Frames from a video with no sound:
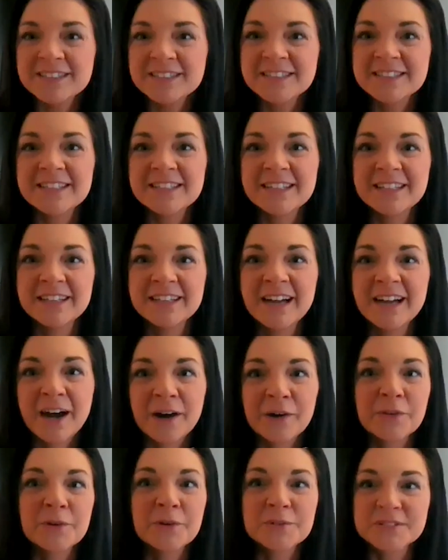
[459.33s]
to see
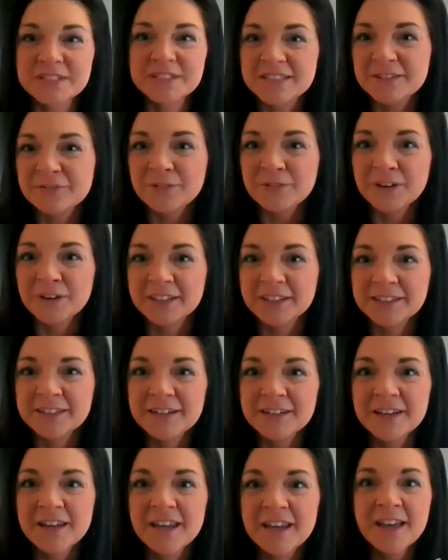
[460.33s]
how those different
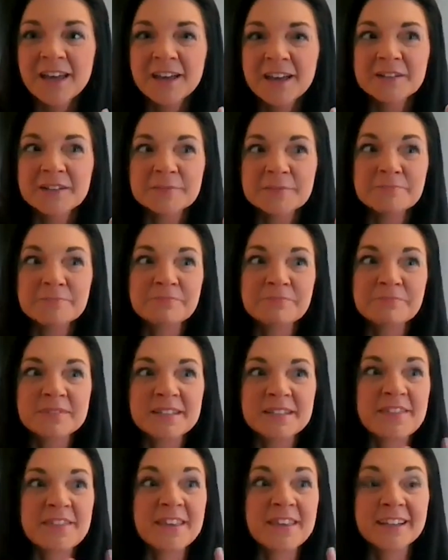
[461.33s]

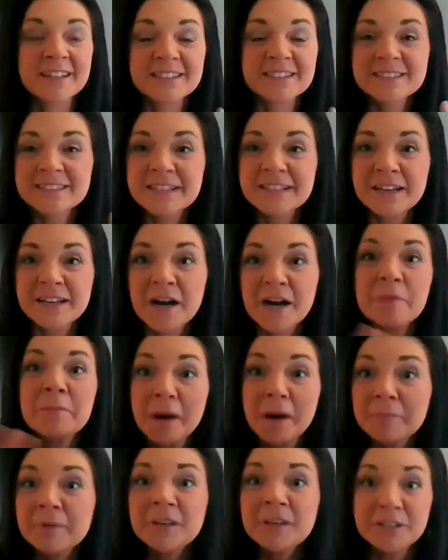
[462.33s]
things come
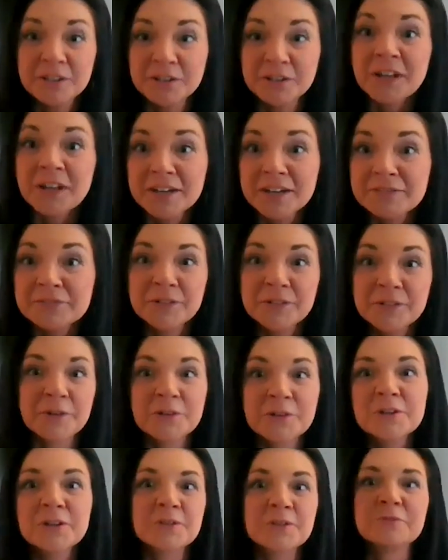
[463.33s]
up in your life. You know,
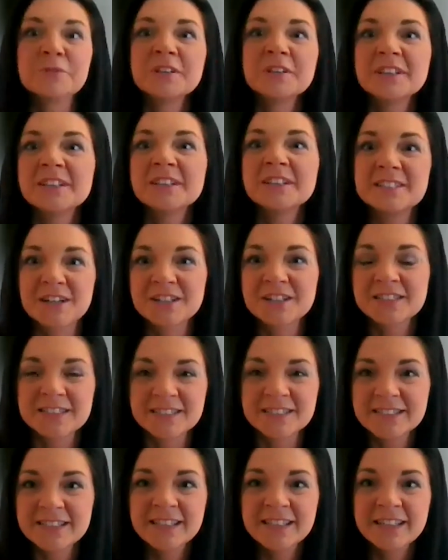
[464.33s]
you can really start to
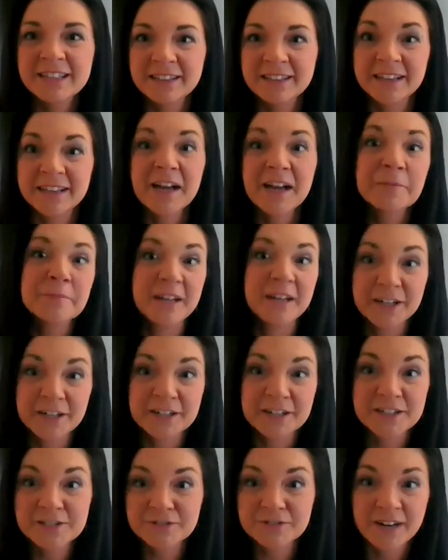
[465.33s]
see, like, I'm an
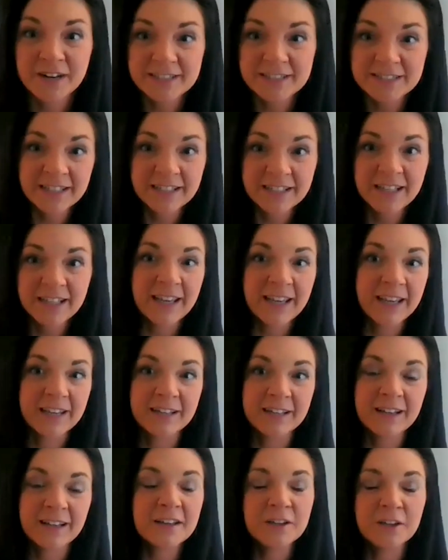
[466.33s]
Aries rising, and, you